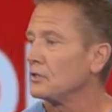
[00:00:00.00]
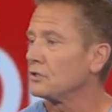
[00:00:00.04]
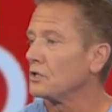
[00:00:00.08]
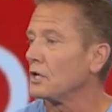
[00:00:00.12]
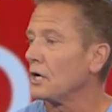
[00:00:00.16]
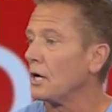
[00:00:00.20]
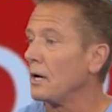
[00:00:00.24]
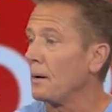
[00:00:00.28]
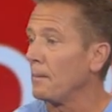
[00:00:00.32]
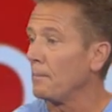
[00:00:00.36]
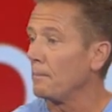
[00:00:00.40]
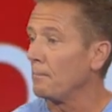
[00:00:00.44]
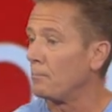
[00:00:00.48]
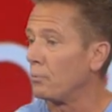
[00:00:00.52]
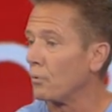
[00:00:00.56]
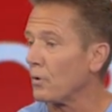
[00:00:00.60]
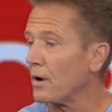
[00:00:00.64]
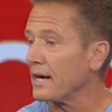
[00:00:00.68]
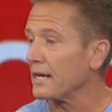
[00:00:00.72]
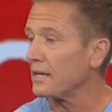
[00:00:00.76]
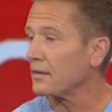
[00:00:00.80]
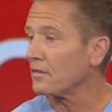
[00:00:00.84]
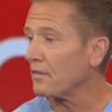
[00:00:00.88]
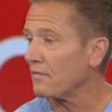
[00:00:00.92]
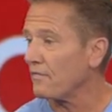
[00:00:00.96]
to
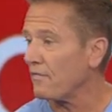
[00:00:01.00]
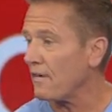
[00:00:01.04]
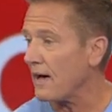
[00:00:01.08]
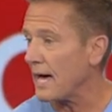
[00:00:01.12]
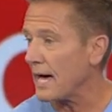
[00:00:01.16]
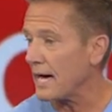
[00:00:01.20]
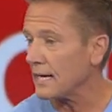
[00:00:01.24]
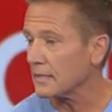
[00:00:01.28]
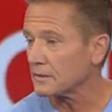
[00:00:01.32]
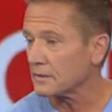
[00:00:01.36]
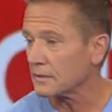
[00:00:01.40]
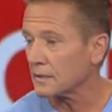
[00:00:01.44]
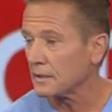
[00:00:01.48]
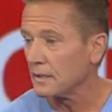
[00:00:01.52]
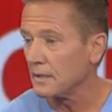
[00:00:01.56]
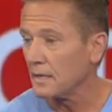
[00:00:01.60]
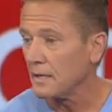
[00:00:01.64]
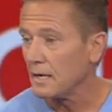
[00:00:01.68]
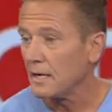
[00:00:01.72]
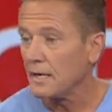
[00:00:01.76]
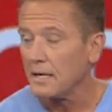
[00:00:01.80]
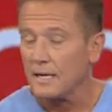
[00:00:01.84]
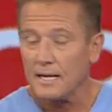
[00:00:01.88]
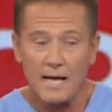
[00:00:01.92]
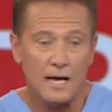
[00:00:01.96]
break the fast.
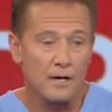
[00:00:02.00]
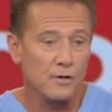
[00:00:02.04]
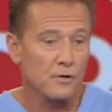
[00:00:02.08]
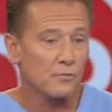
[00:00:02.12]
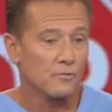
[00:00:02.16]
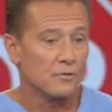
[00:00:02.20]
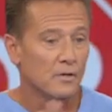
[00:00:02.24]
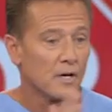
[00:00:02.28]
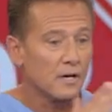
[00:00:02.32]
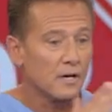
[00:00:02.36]
Now, you've